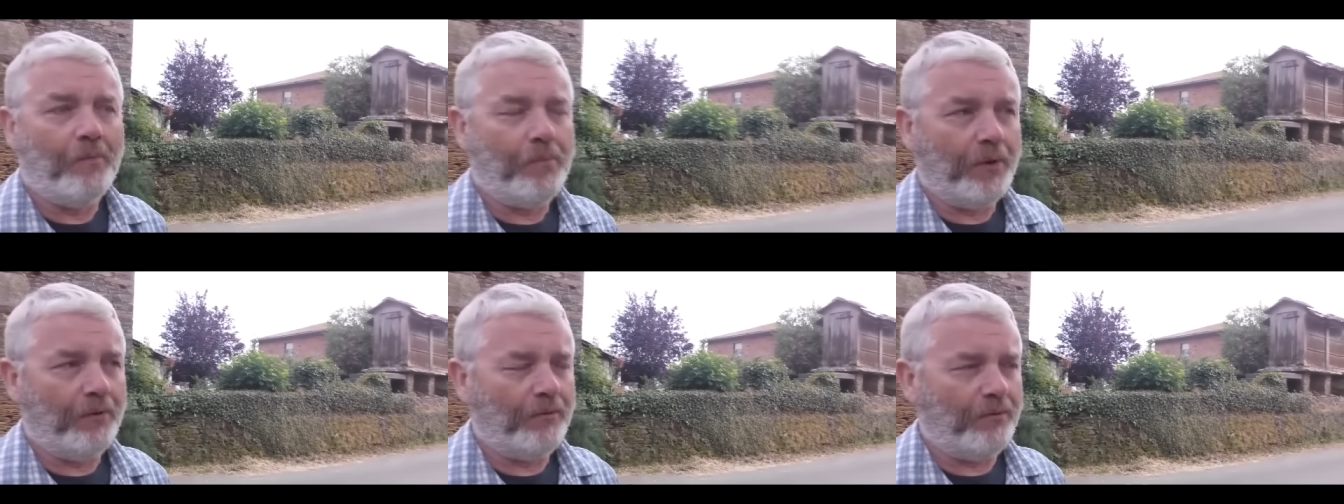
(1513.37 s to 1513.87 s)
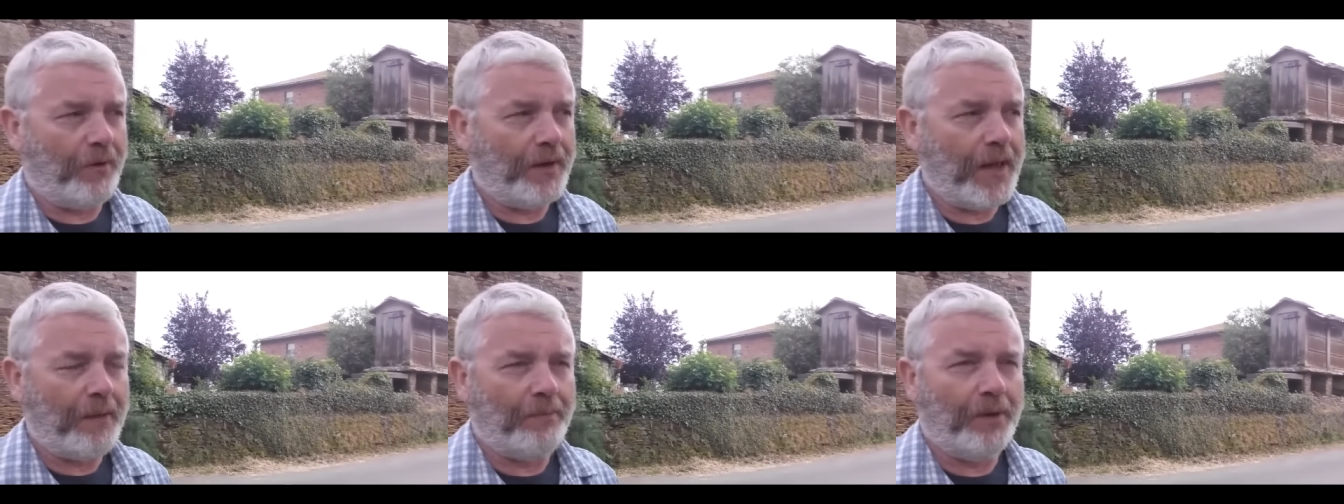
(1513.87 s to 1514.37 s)
but
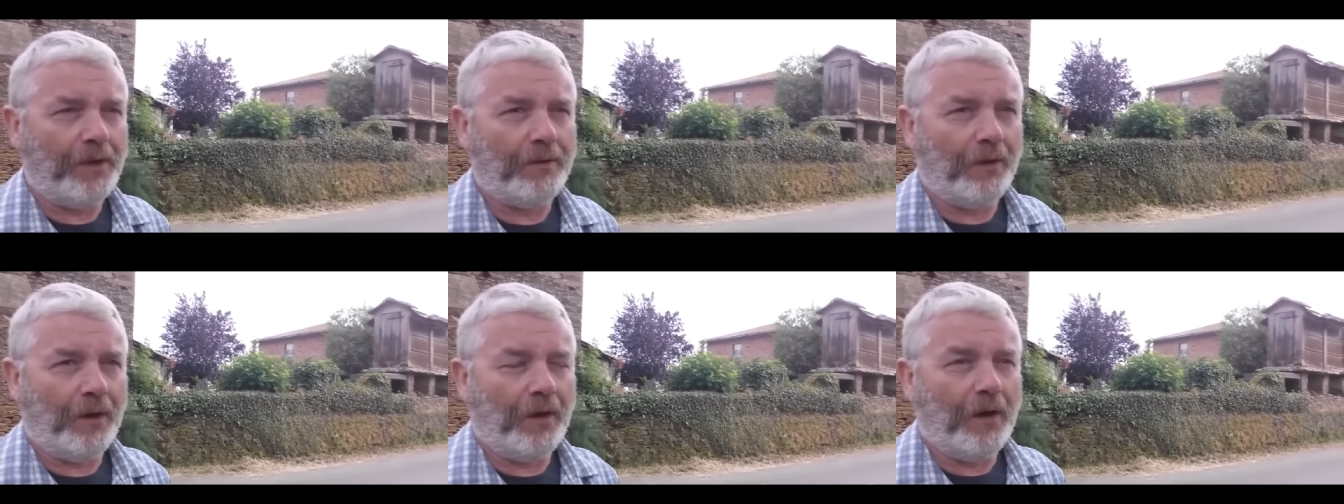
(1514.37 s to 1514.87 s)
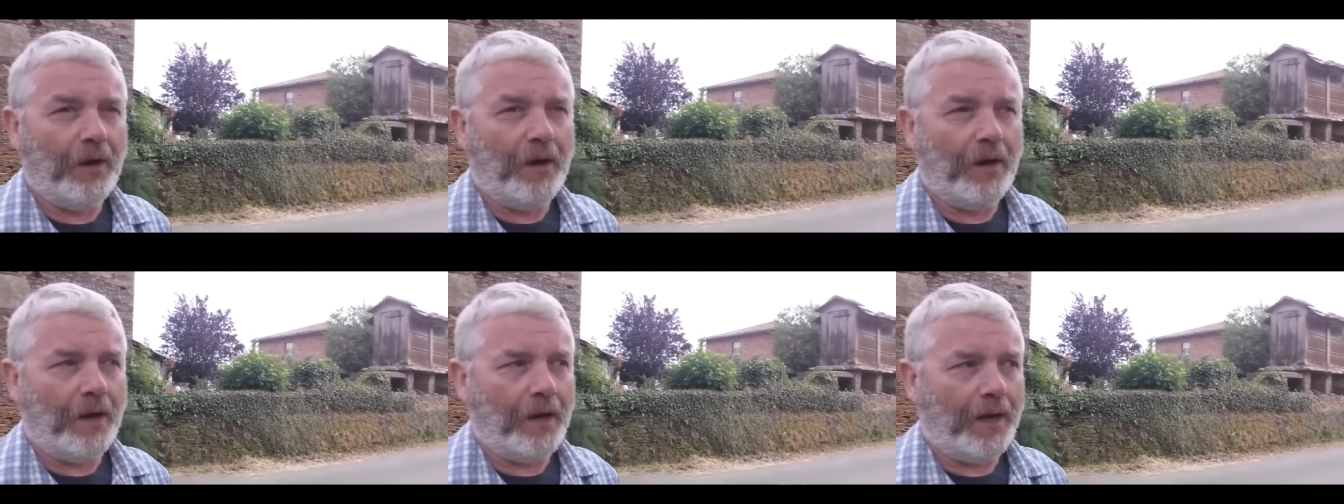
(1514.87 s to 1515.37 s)
very happy that
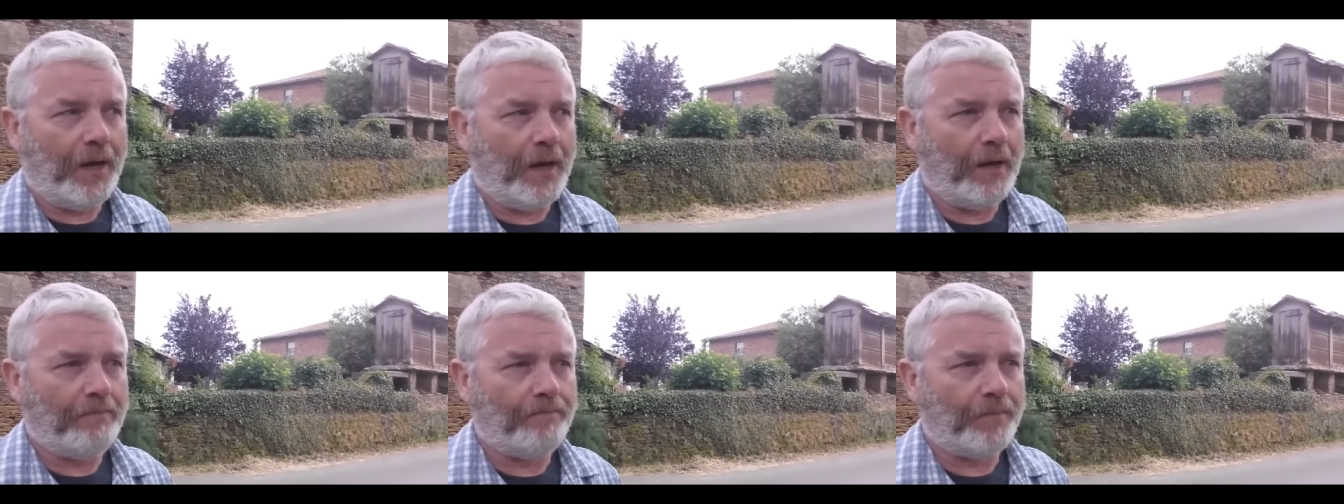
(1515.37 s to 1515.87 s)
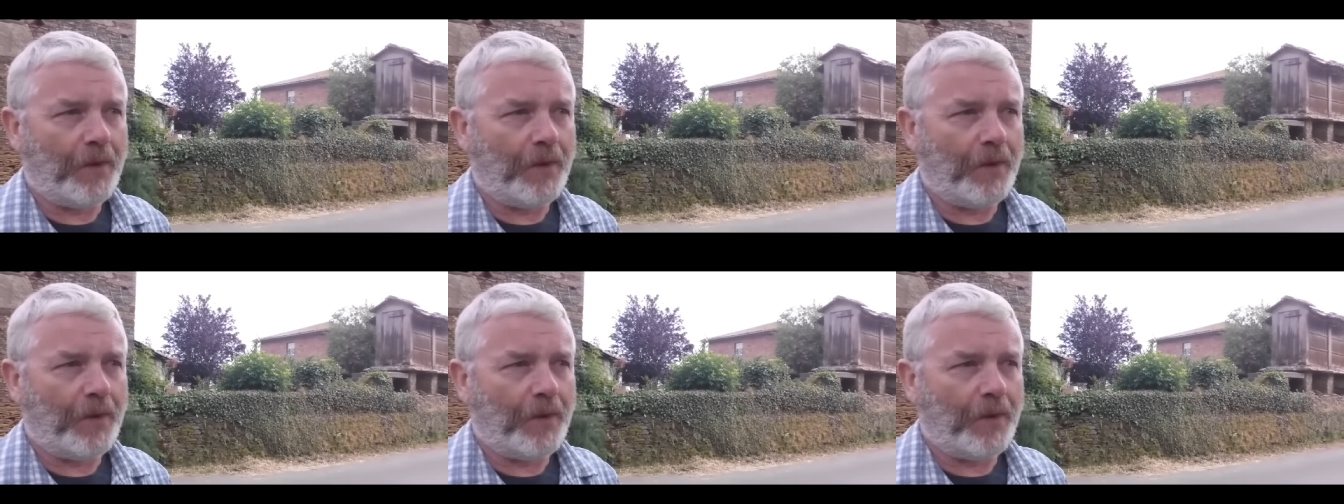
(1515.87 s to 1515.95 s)
um,